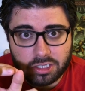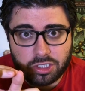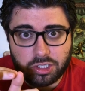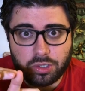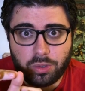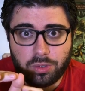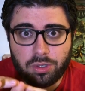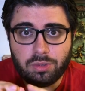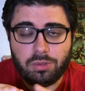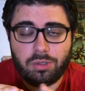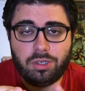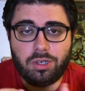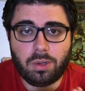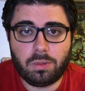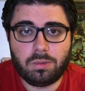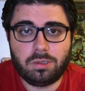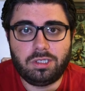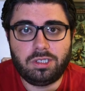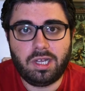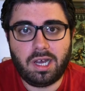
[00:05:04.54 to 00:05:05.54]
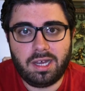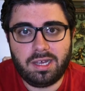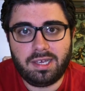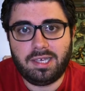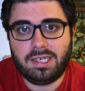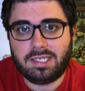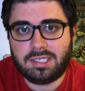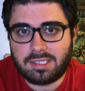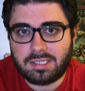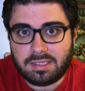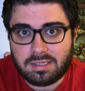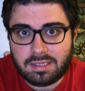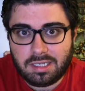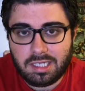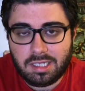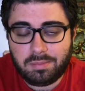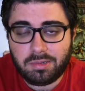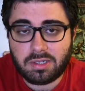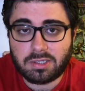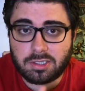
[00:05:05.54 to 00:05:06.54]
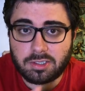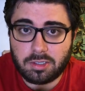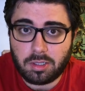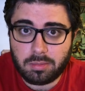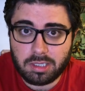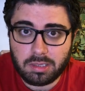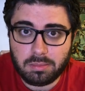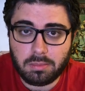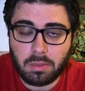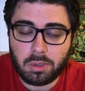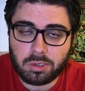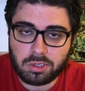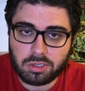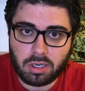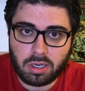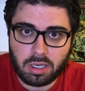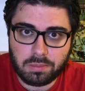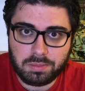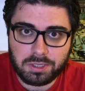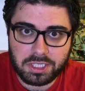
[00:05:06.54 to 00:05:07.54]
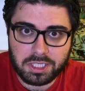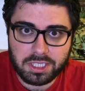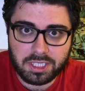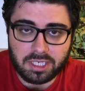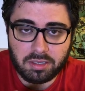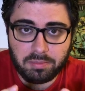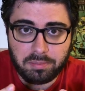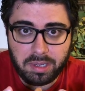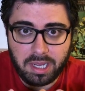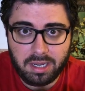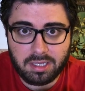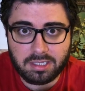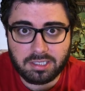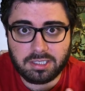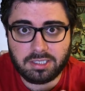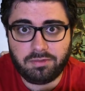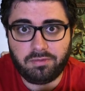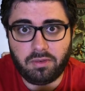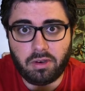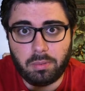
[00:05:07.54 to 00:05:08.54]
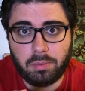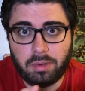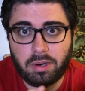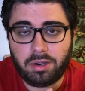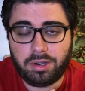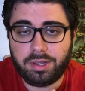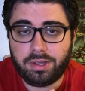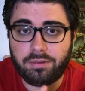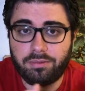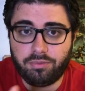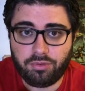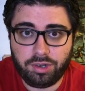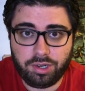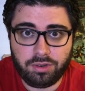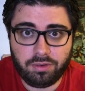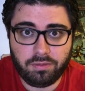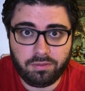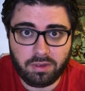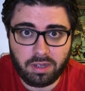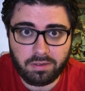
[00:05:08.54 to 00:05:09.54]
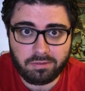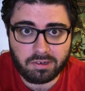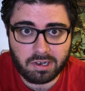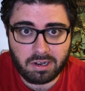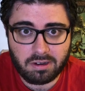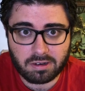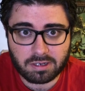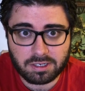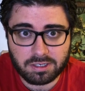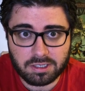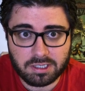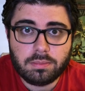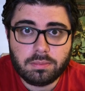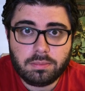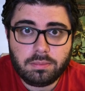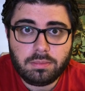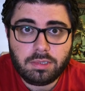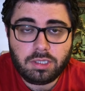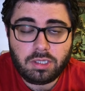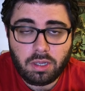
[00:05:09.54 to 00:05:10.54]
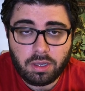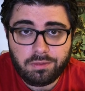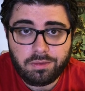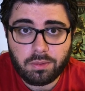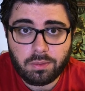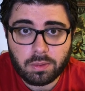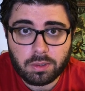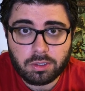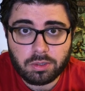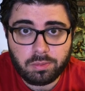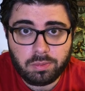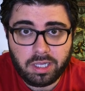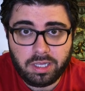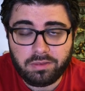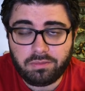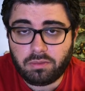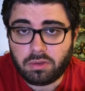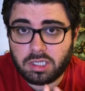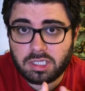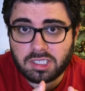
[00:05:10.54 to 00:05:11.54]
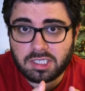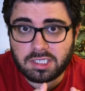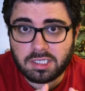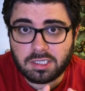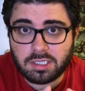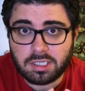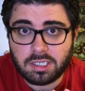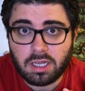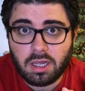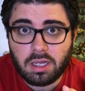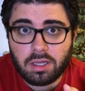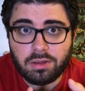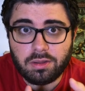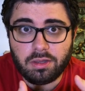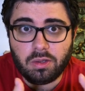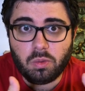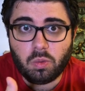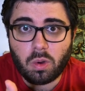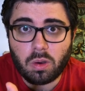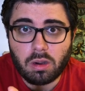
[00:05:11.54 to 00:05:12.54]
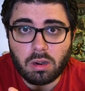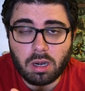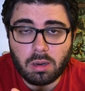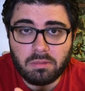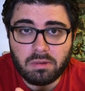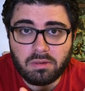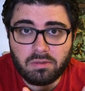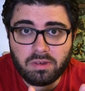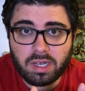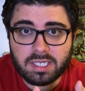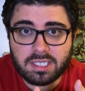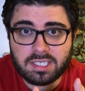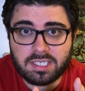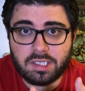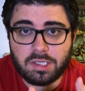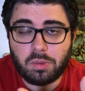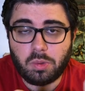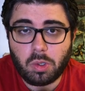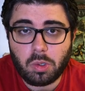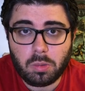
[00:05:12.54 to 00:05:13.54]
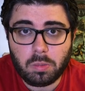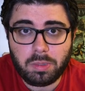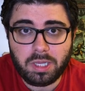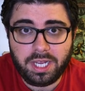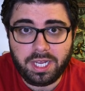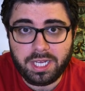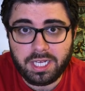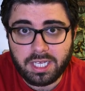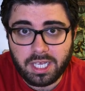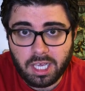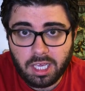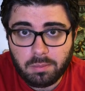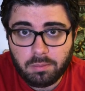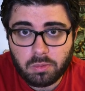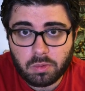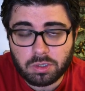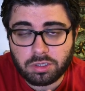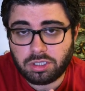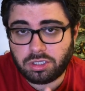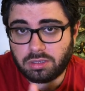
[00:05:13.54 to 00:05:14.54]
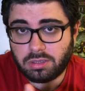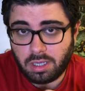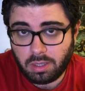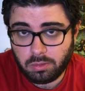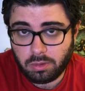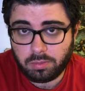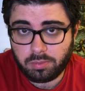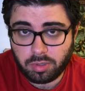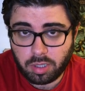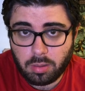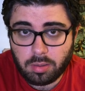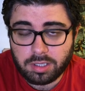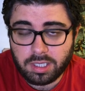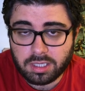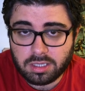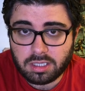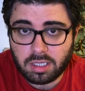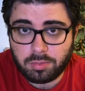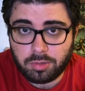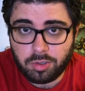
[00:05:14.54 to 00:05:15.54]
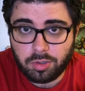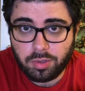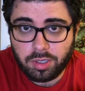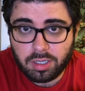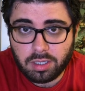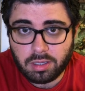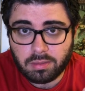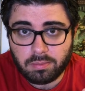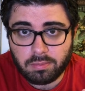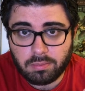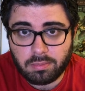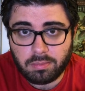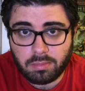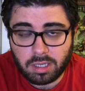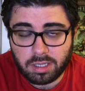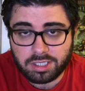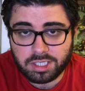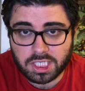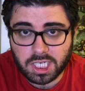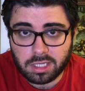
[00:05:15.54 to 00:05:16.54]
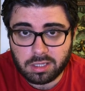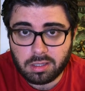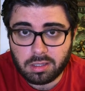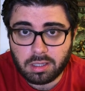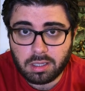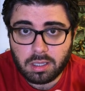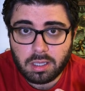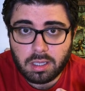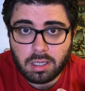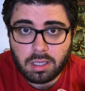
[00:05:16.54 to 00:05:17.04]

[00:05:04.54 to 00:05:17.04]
so you don't die instantly because normally most RPGs are balanced for a party of 3 to 5 characters. So if you want to play, for instance, the Warhammer Fantasy role-playing game, which I will probably end up doing in my channel,